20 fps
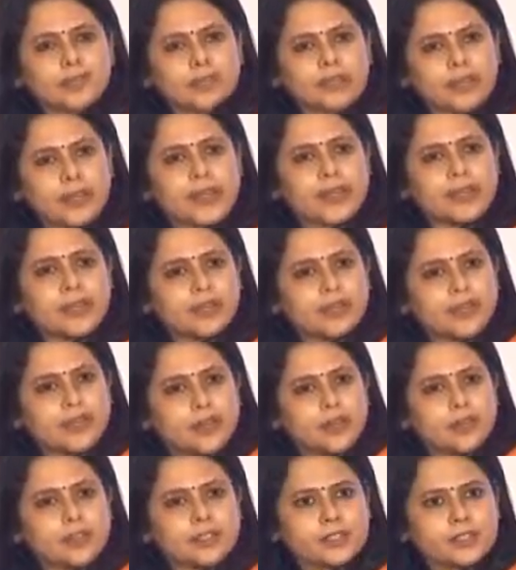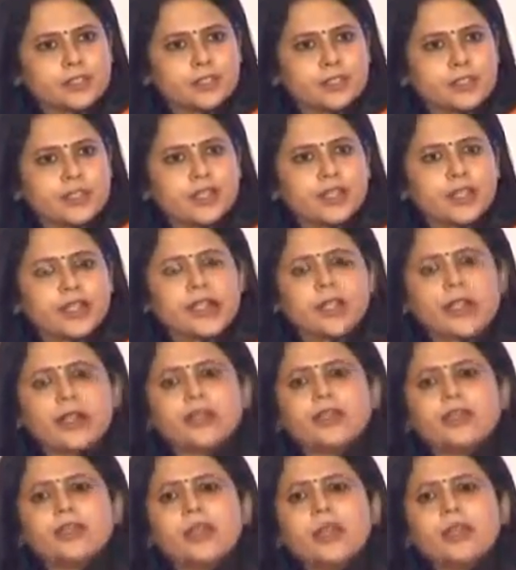the last,
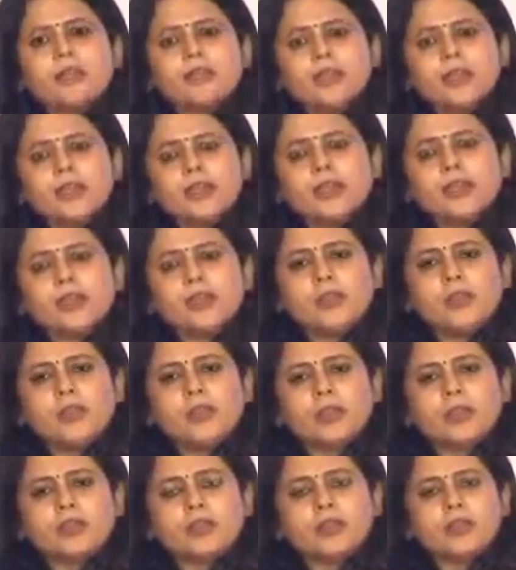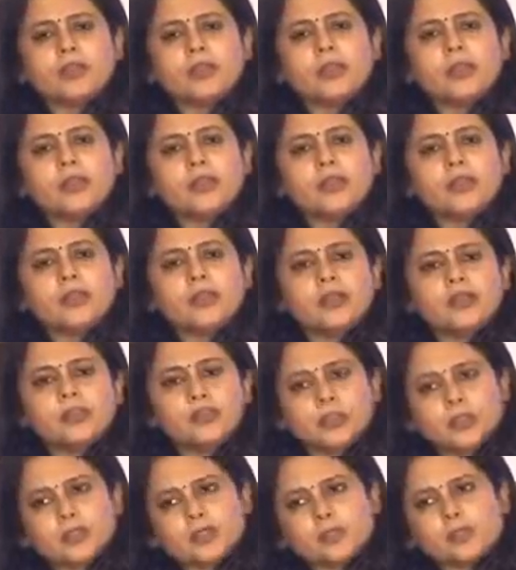and the ability of creating a
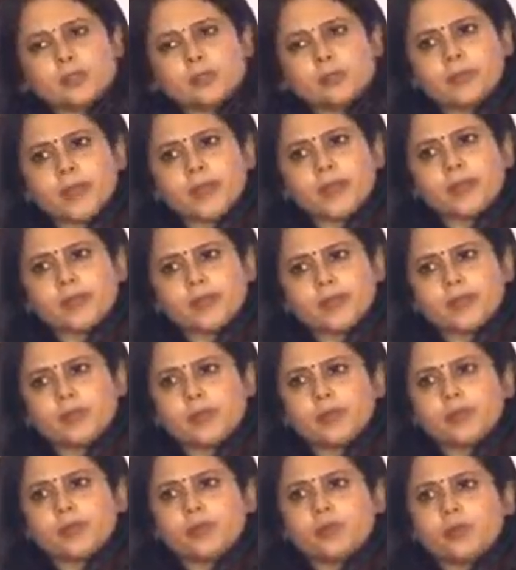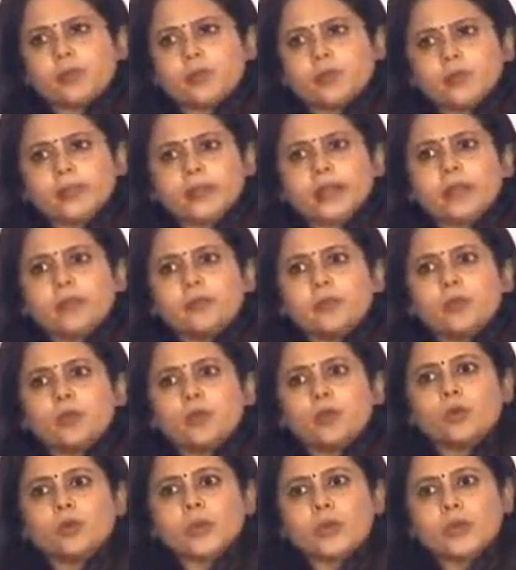personal brand, it can be
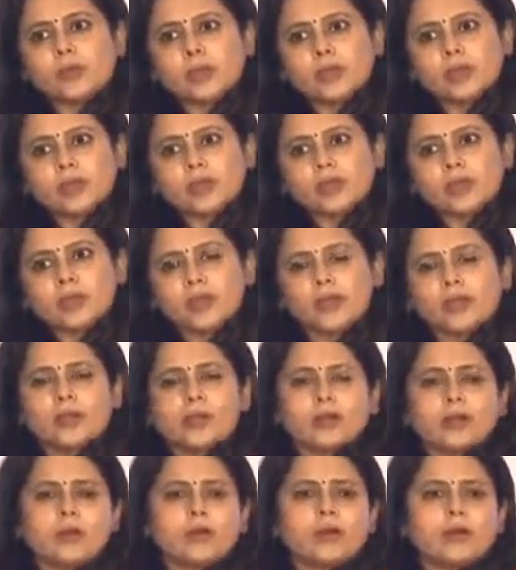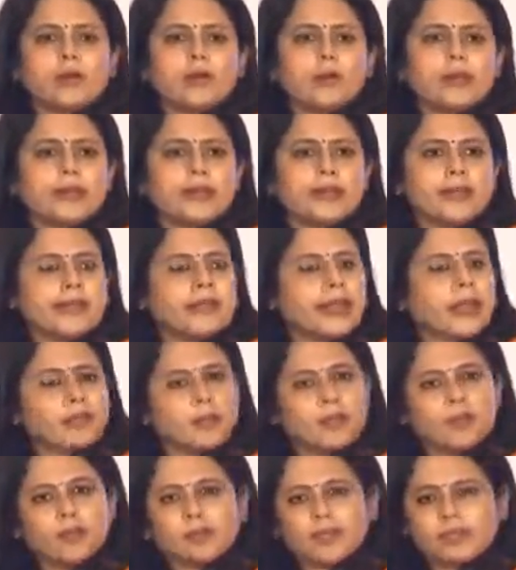overwhelming, and it can
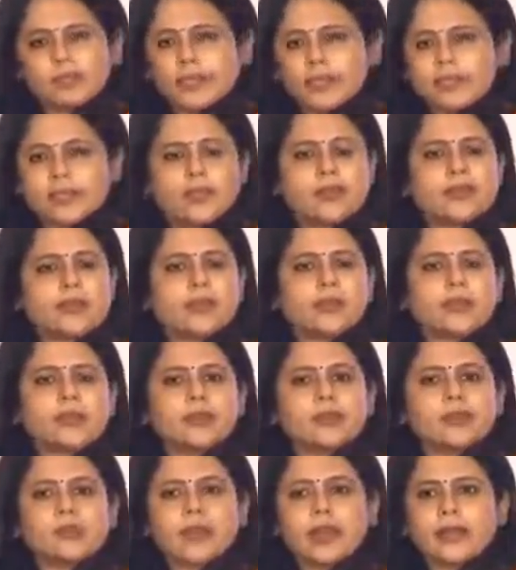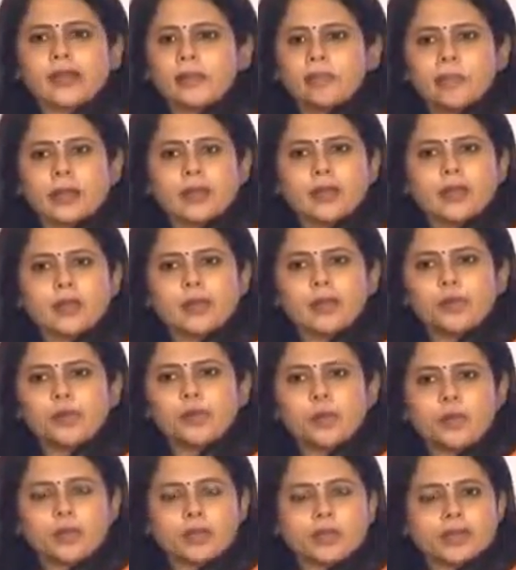be exciting. And depending on
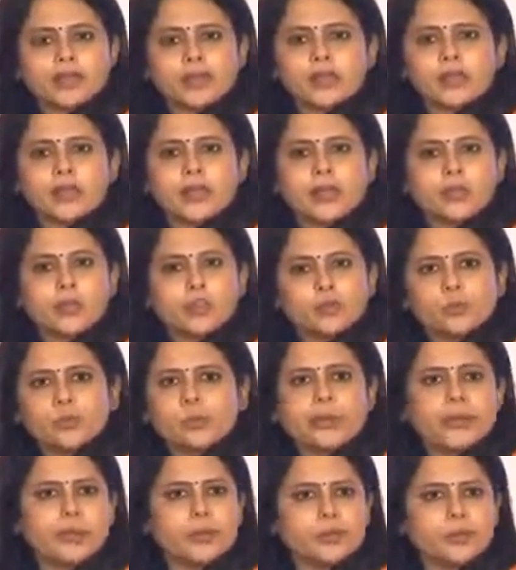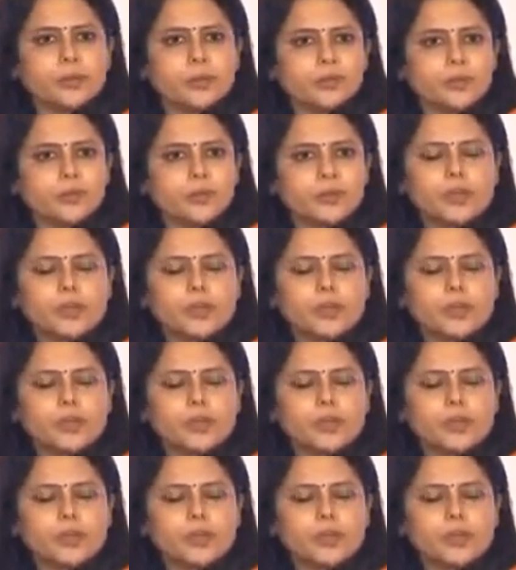what is it that you connect with,